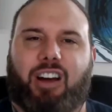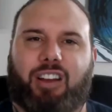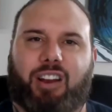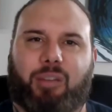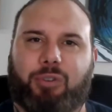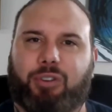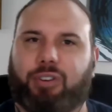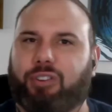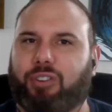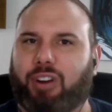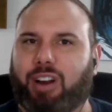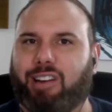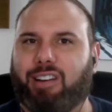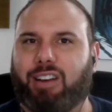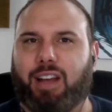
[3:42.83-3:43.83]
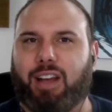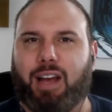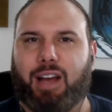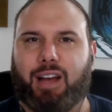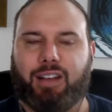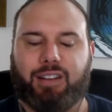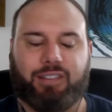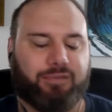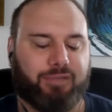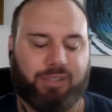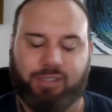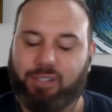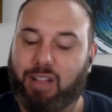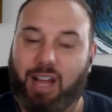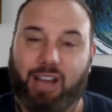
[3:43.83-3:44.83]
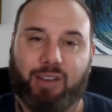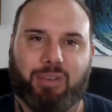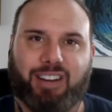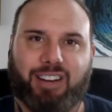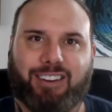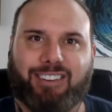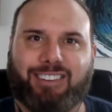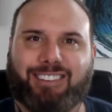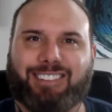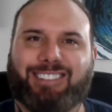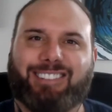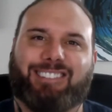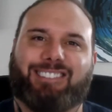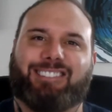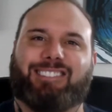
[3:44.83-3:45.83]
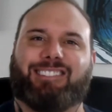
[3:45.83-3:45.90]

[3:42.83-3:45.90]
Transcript: i'm doing great uh, glad to be here all